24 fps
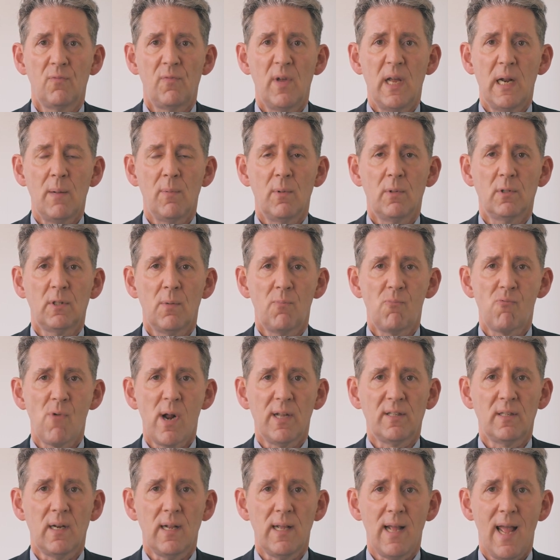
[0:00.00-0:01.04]
available to
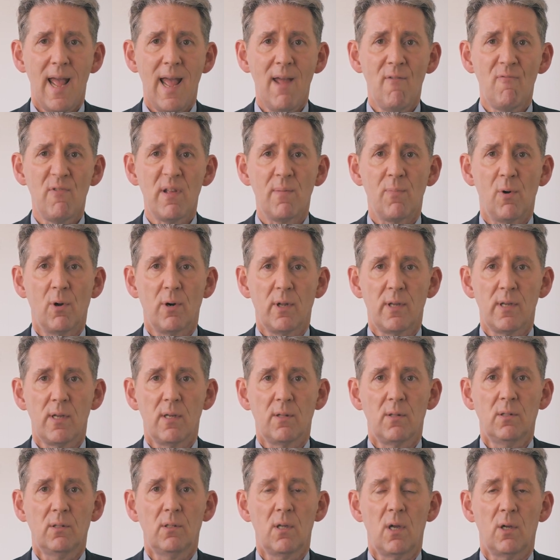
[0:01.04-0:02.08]
practically everybody
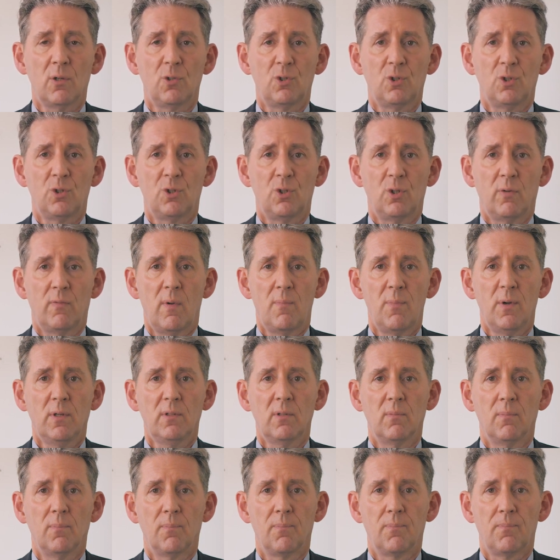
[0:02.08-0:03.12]
at the touch of a
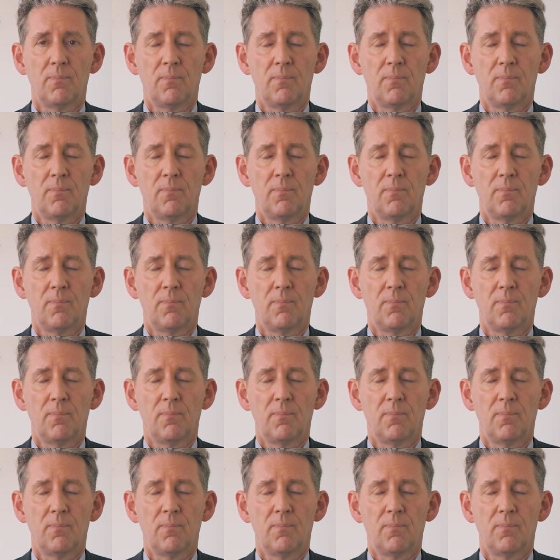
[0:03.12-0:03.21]
button.